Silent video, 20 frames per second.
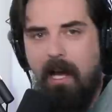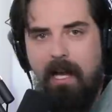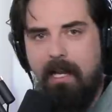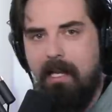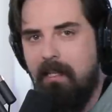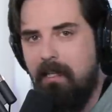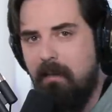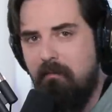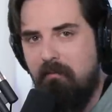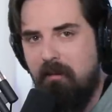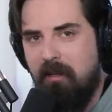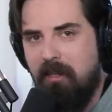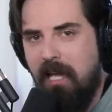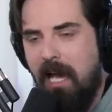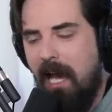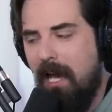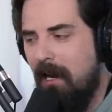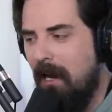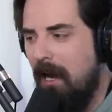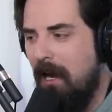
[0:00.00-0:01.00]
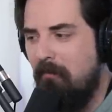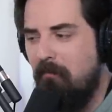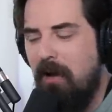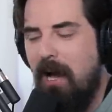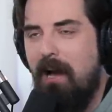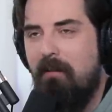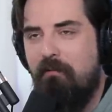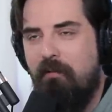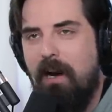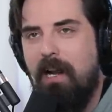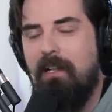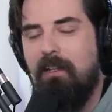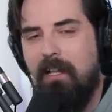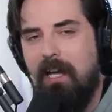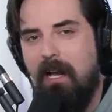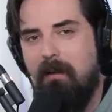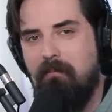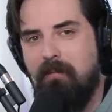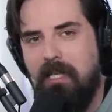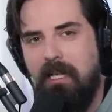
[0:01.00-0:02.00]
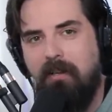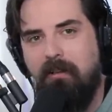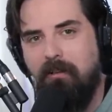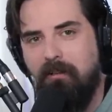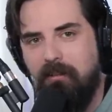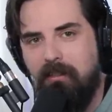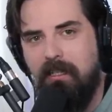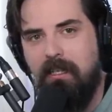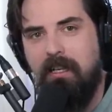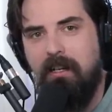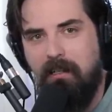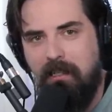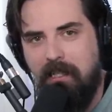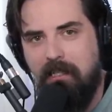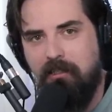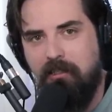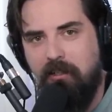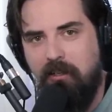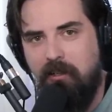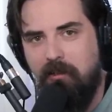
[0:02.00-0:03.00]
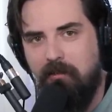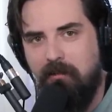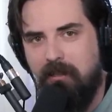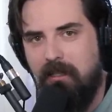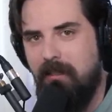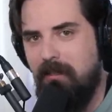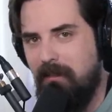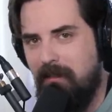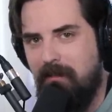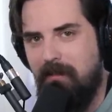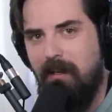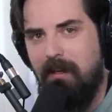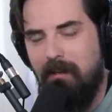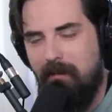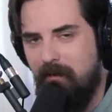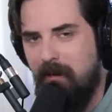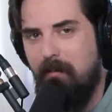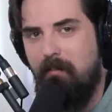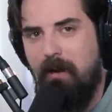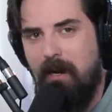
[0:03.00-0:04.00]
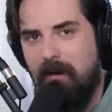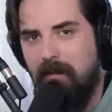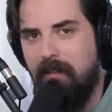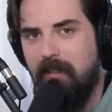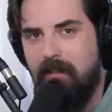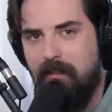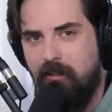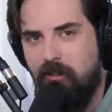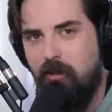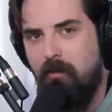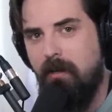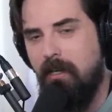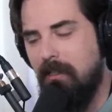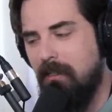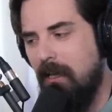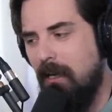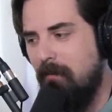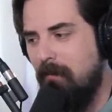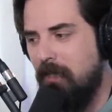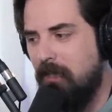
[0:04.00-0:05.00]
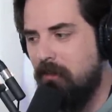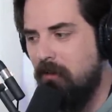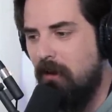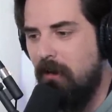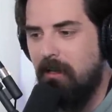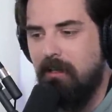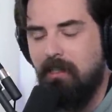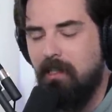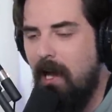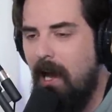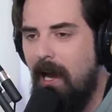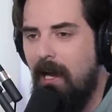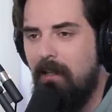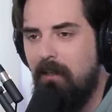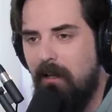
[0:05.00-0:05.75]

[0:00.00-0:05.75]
I can live with that. Um, I, frankly, I'm tickled to hear this news that uh, apparently the Druid is going to be strong, because I